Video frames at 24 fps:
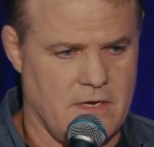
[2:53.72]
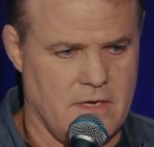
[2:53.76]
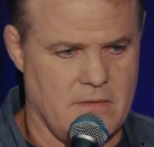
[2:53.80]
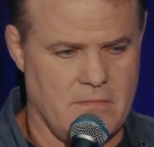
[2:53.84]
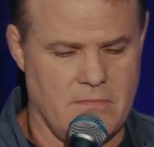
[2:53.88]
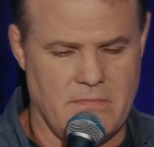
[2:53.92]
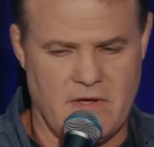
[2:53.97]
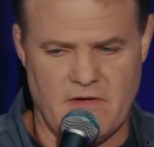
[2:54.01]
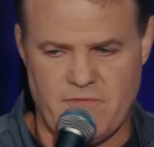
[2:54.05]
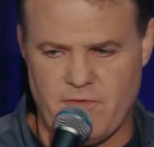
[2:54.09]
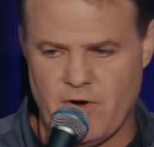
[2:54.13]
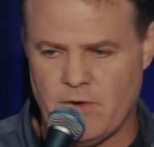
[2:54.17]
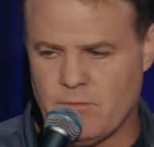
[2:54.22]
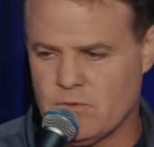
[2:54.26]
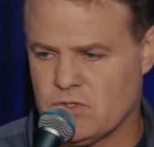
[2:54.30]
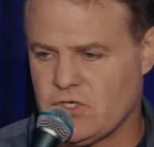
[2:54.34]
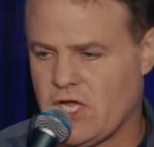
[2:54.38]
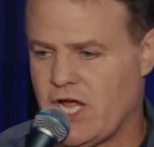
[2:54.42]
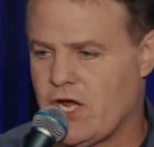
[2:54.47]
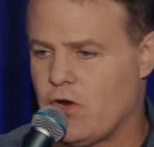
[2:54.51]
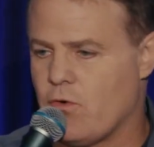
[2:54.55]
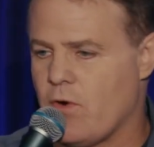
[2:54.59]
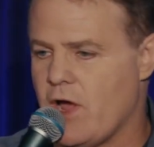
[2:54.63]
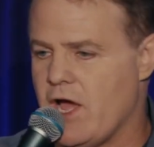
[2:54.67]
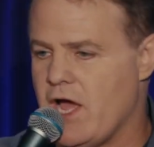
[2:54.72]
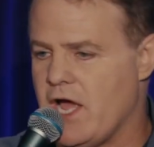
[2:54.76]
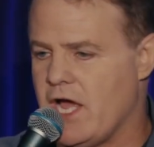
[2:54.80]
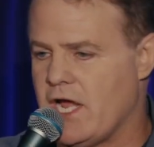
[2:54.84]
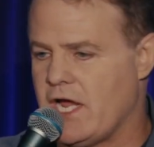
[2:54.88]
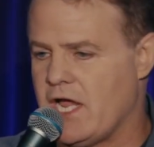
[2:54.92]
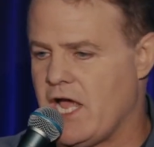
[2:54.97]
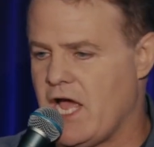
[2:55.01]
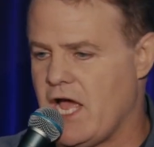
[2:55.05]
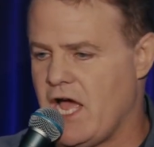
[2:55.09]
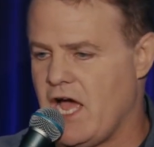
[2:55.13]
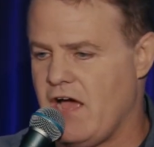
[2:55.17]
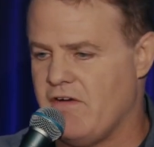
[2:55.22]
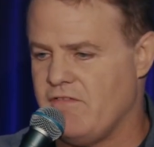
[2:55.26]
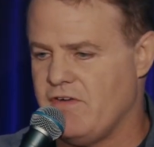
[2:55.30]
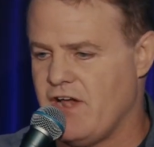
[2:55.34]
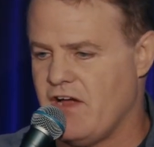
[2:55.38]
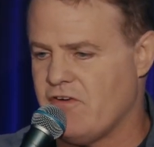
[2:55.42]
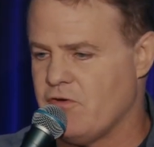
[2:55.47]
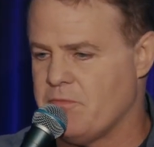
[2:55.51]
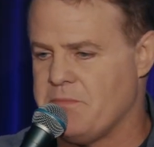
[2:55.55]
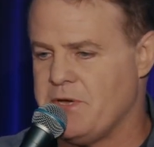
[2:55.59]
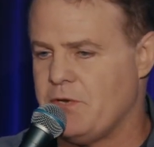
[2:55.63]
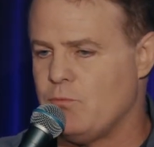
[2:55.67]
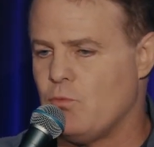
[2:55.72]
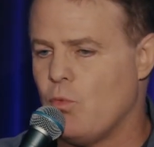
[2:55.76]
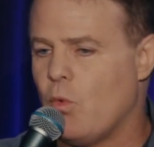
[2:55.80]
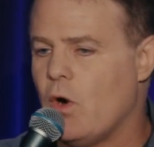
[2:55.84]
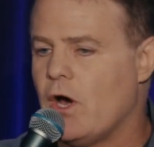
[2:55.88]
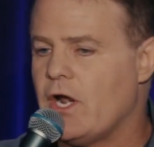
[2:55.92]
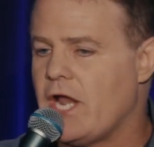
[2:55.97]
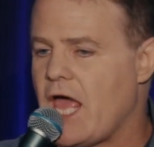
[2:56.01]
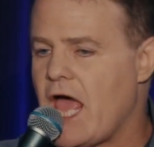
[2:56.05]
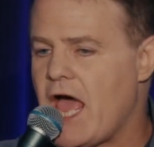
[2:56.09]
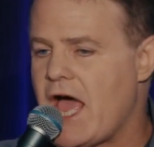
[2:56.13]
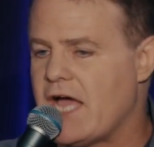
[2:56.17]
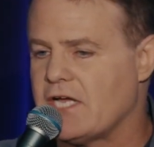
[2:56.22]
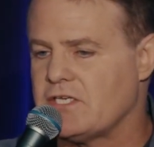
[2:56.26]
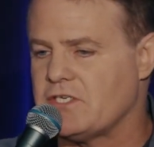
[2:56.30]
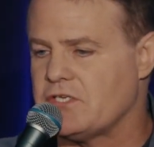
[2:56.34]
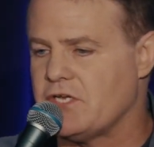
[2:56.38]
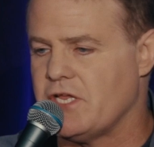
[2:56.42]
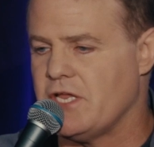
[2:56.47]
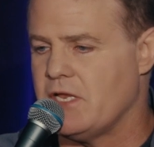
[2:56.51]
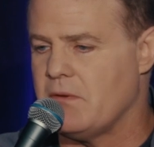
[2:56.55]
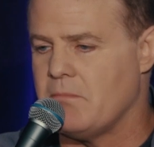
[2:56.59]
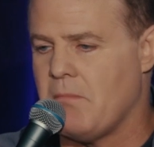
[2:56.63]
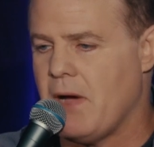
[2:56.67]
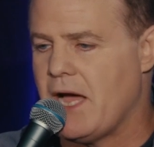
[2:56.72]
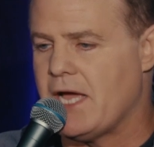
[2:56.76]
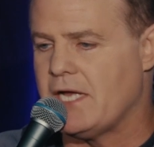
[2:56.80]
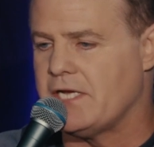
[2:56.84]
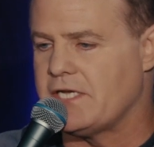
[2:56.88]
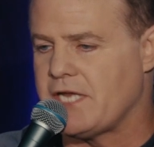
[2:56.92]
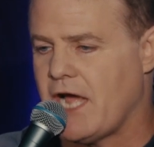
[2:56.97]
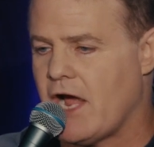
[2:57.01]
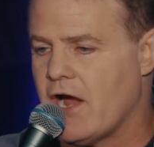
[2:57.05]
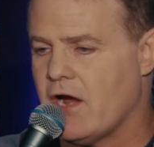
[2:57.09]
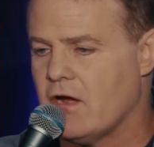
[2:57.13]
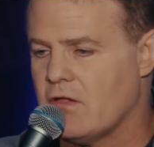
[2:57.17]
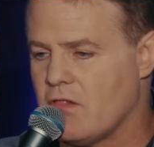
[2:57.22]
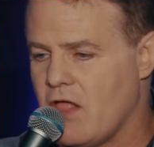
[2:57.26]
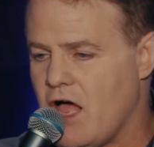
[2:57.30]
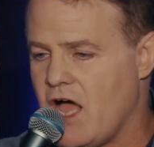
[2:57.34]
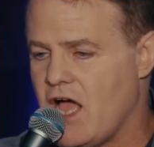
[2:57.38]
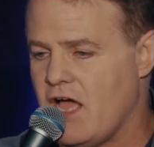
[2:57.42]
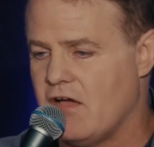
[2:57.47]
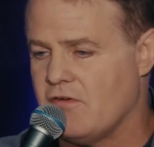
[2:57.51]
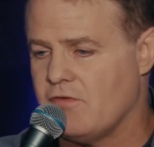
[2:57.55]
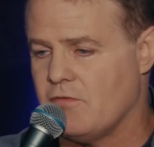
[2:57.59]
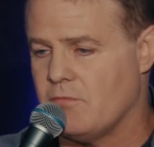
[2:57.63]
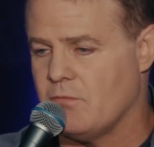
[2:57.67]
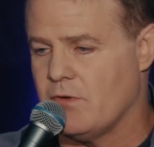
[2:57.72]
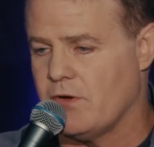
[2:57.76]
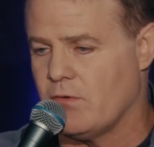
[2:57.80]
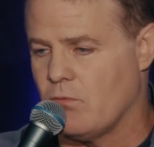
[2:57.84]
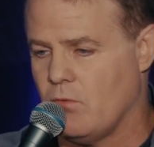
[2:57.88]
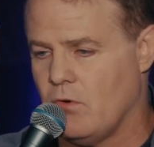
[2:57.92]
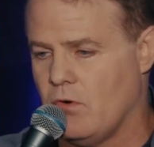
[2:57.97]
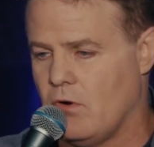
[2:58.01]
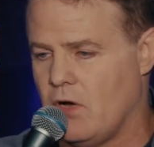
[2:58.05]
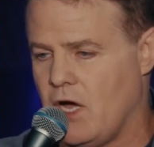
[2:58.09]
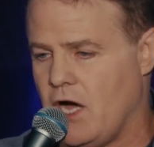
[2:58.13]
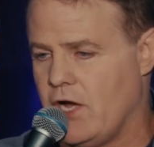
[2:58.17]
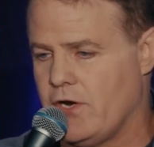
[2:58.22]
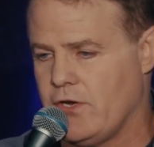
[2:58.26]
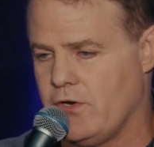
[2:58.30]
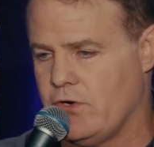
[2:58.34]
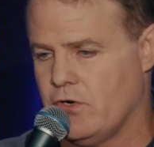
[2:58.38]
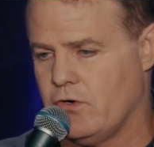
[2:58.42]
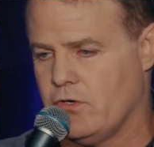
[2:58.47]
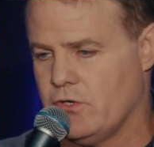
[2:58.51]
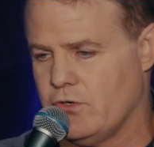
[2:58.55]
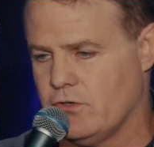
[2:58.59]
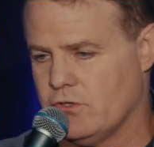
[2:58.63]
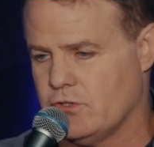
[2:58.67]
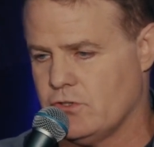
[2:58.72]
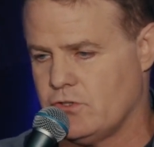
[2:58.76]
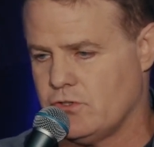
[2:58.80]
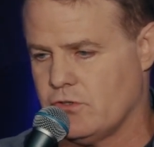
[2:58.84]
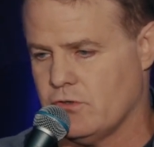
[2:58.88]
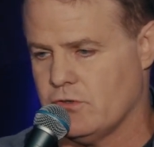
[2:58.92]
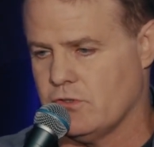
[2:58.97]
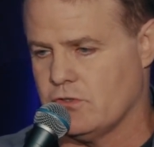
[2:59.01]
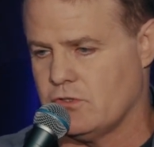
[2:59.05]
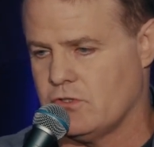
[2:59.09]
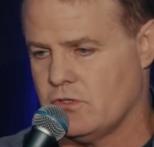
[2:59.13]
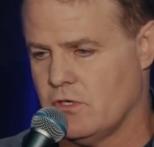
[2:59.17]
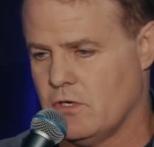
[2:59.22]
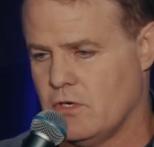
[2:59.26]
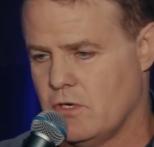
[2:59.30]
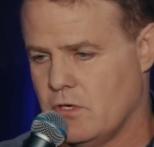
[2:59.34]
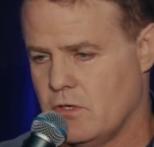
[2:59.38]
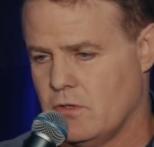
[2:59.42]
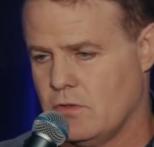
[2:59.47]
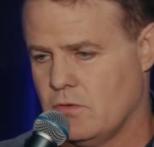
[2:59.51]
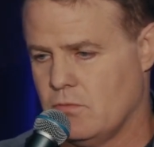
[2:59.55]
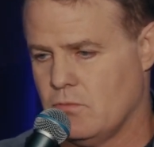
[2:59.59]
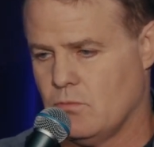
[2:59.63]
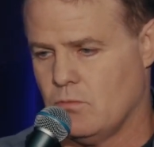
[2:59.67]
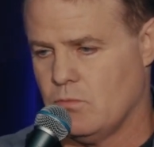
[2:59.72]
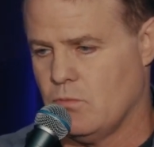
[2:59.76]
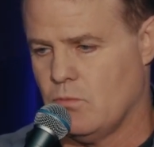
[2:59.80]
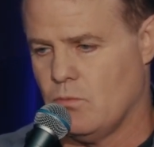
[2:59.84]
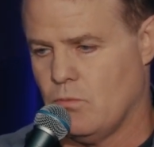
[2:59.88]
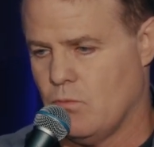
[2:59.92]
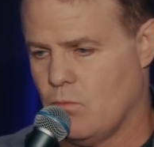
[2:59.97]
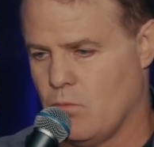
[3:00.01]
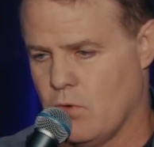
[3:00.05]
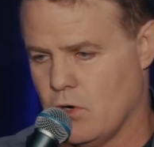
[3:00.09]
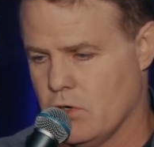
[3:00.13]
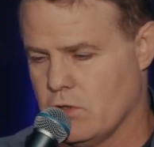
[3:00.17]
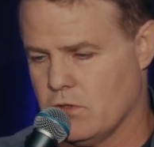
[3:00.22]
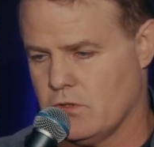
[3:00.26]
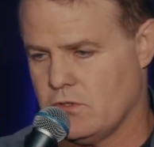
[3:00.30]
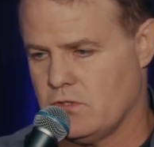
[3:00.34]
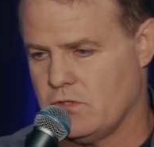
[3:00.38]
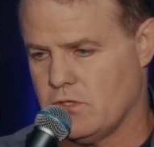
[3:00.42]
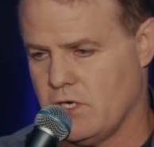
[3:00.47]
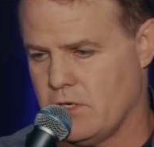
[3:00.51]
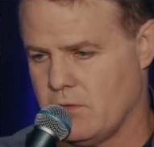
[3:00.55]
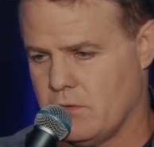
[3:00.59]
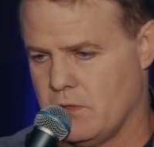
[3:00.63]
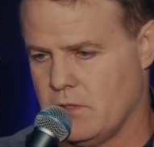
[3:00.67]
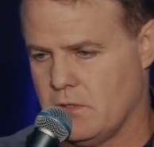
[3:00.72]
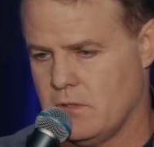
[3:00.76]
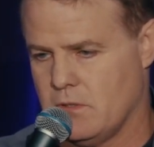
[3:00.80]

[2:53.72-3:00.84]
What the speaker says: my friend was like, Greg, I've never been in one accident in my entire life. I'm like, well, how do you know your insurance works? Like,